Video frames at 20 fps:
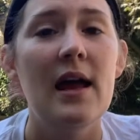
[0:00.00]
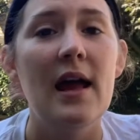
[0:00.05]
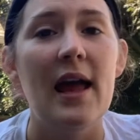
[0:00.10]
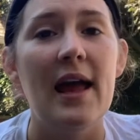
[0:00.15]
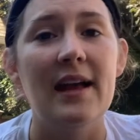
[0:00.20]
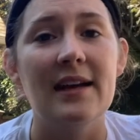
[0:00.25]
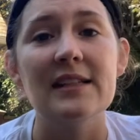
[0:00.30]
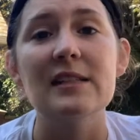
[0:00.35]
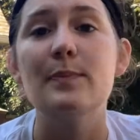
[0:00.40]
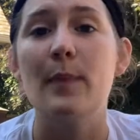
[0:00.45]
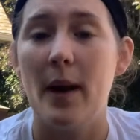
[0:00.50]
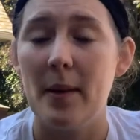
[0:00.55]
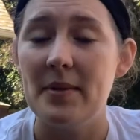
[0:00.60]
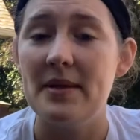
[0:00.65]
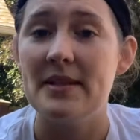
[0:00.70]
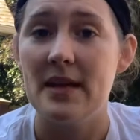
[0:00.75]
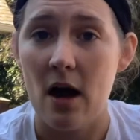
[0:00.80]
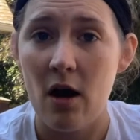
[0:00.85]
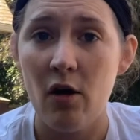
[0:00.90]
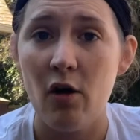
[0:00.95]
and is Bobby's
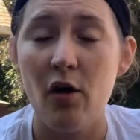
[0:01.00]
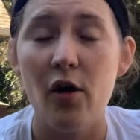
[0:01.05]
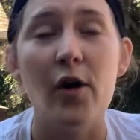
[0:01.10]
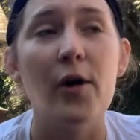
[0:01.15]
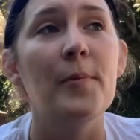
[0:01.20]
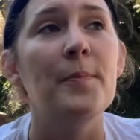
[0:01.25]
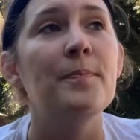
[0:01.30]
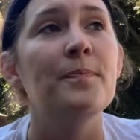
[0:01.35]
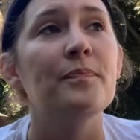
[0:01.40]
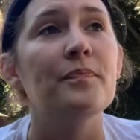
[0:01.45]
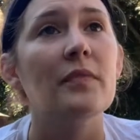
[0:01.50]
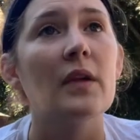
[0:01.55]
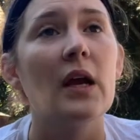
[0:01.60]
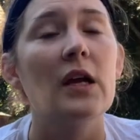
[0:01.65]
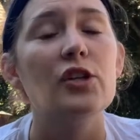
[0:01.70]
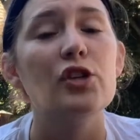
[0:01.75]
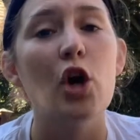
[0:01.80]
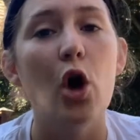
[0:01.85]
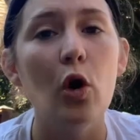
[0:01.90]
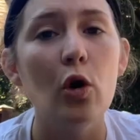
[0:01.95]
uncle,
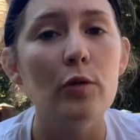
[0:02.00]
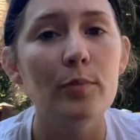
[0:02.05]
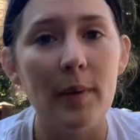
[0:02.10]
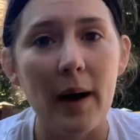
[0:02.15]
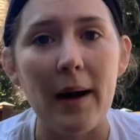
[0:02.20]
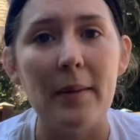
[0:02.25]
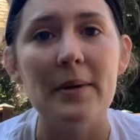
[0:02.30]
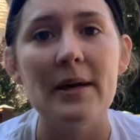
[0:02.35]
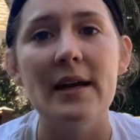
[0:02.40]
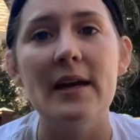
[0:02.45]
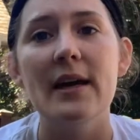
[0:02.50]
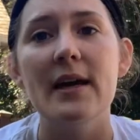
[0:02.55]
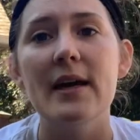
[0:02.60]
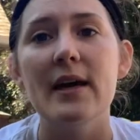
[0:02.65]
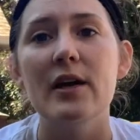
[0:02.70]
told Bobby,